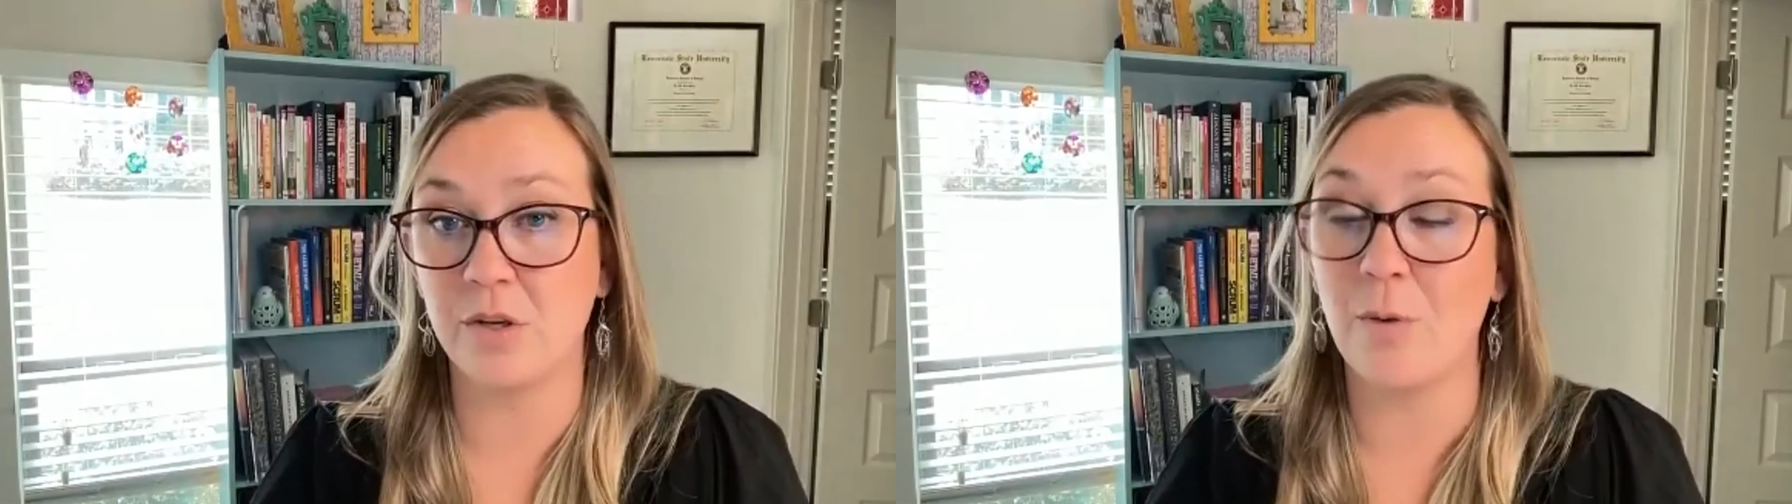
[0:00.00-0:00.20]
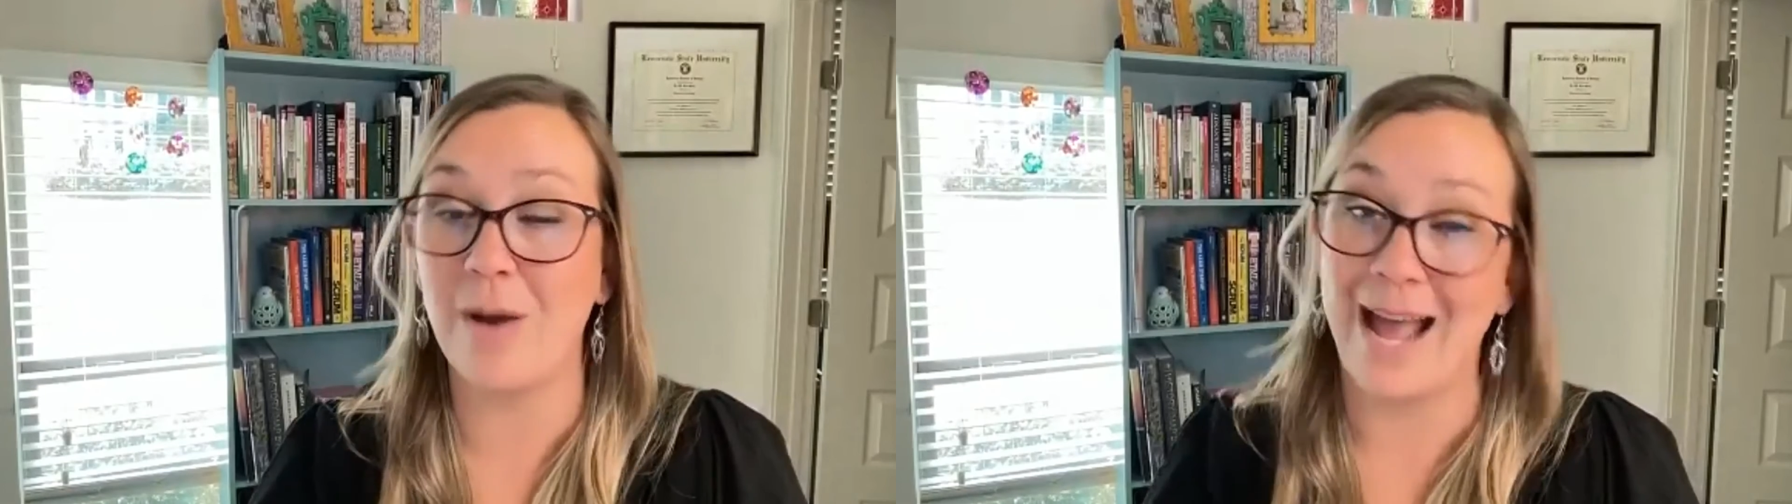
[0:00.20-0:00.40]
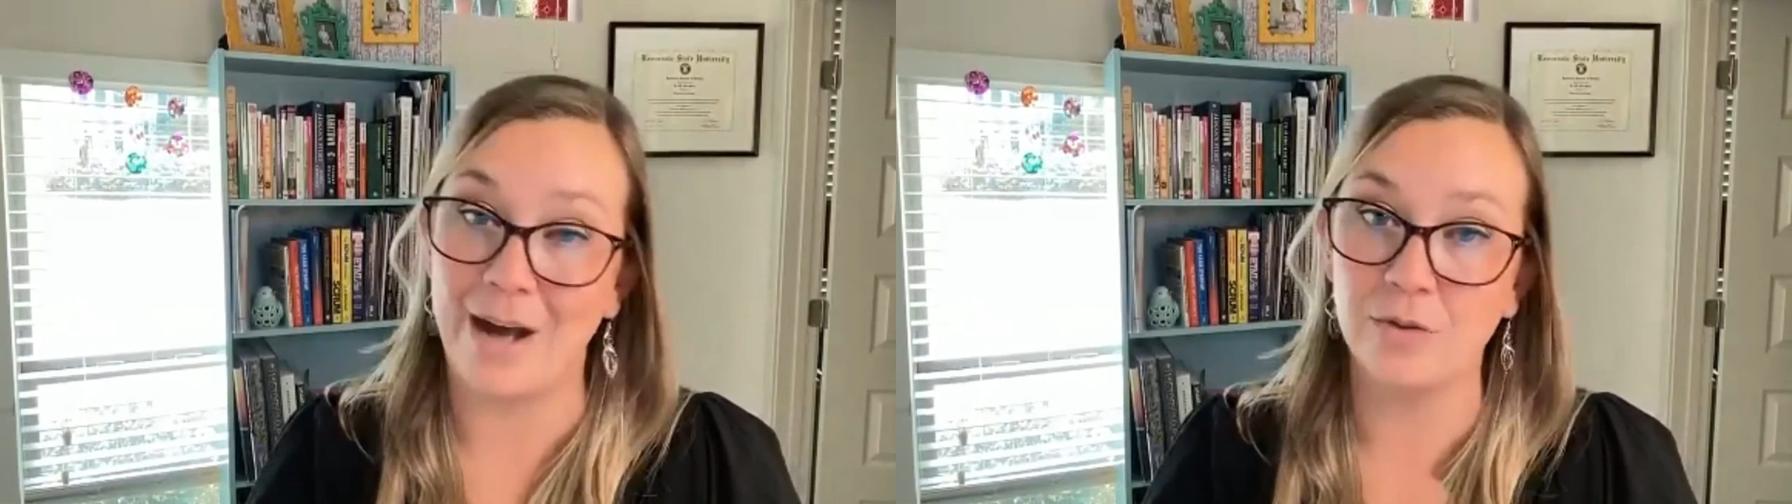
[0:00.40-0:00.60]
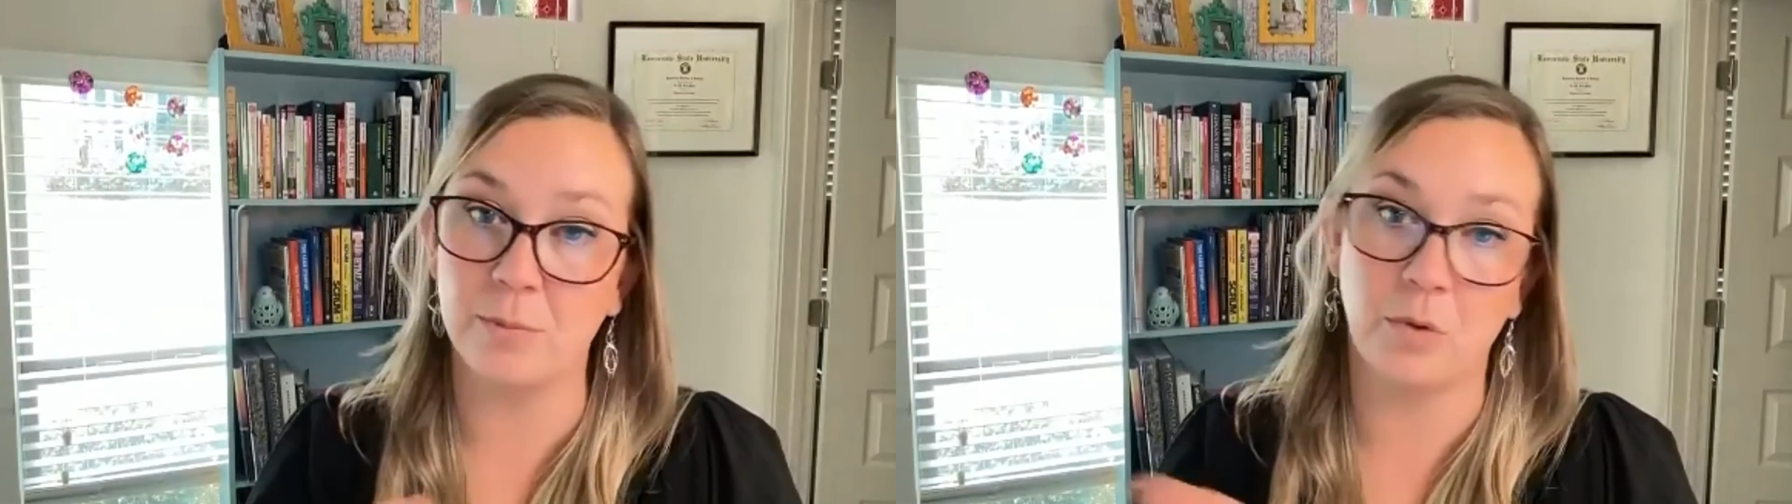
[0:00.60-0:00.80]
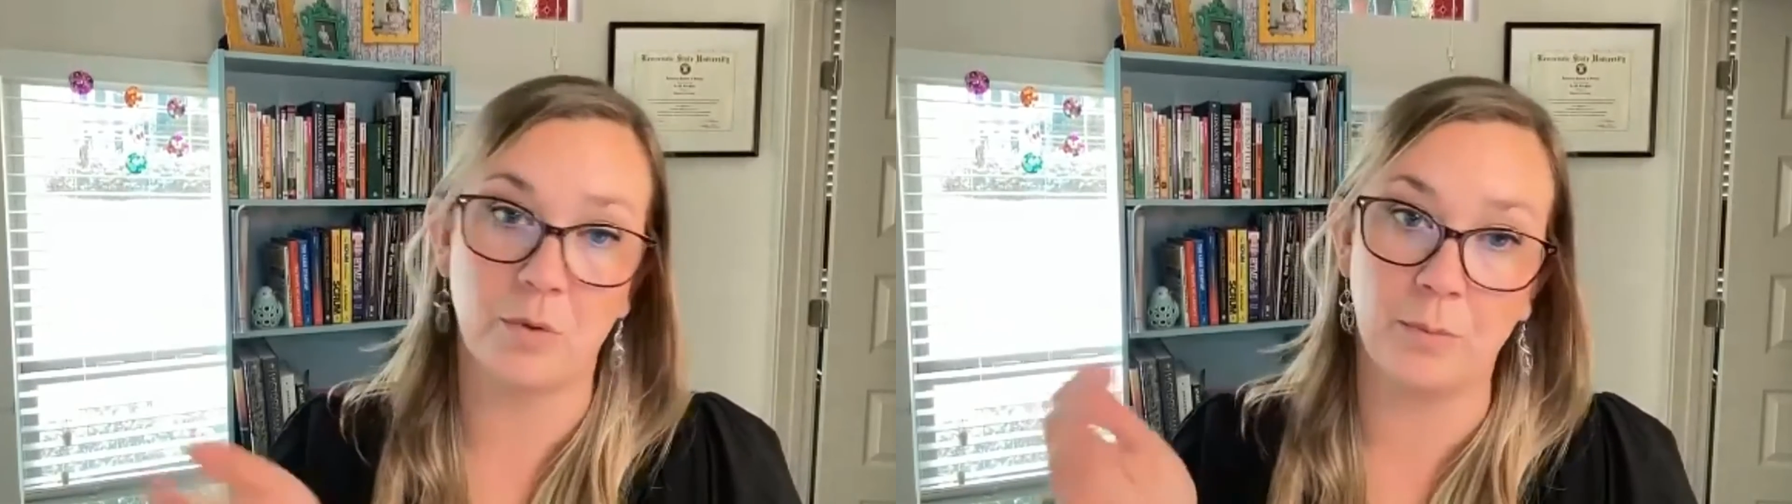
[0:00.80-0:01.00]
know how to
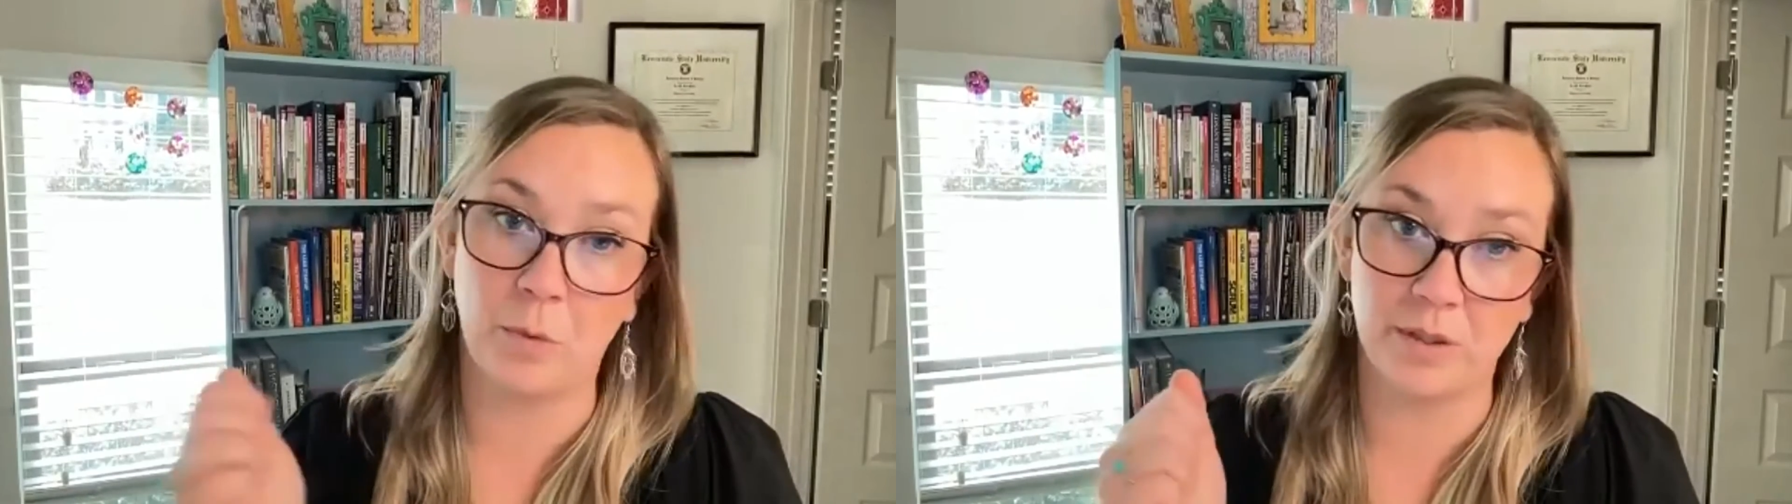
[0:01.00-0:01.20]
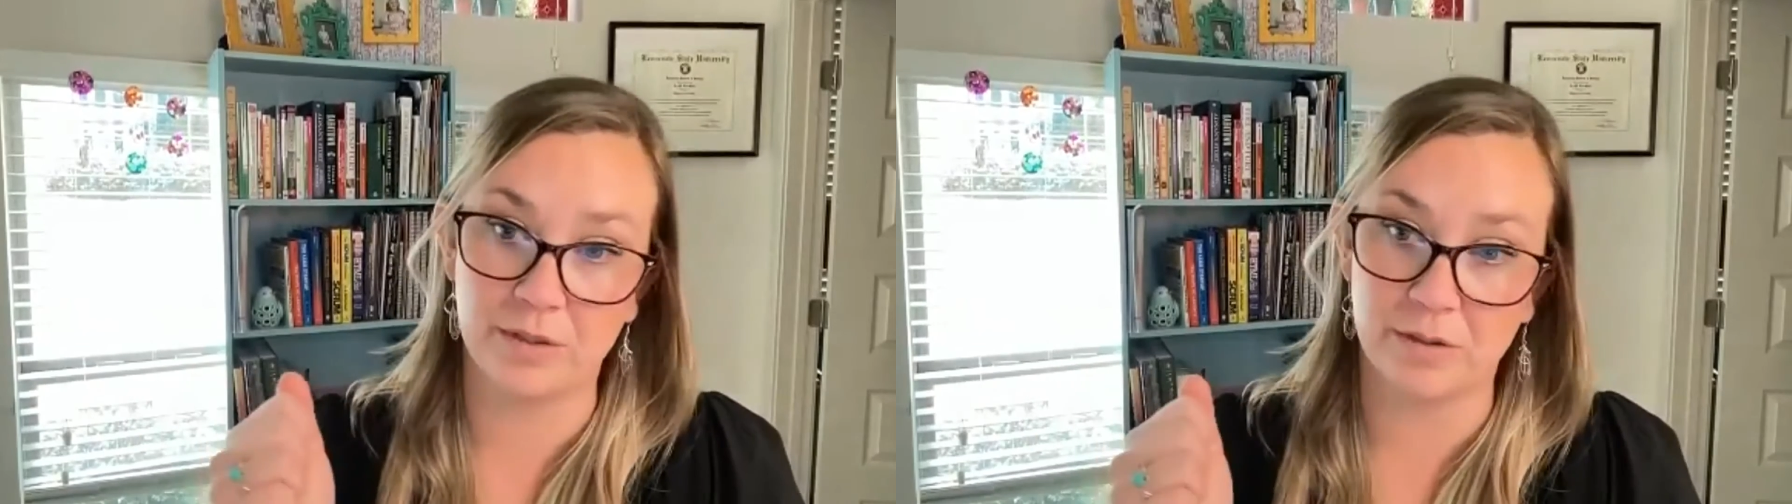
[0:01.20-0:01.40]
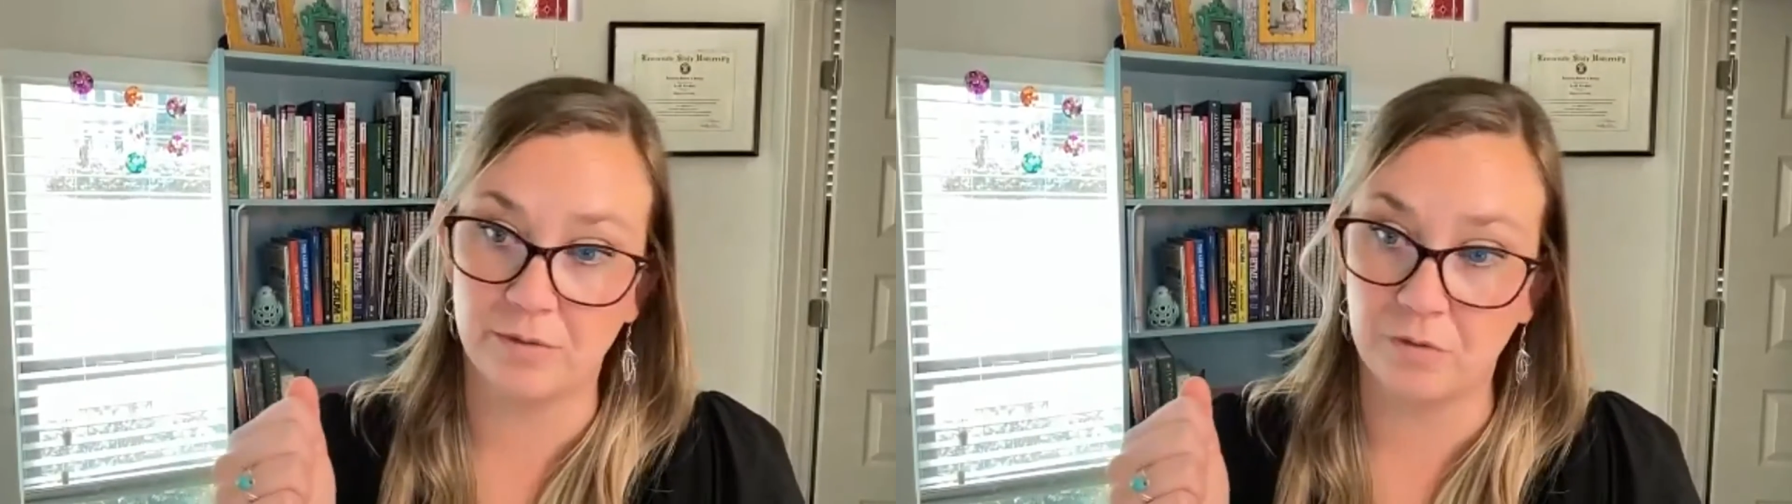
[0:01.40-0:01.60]
pull reports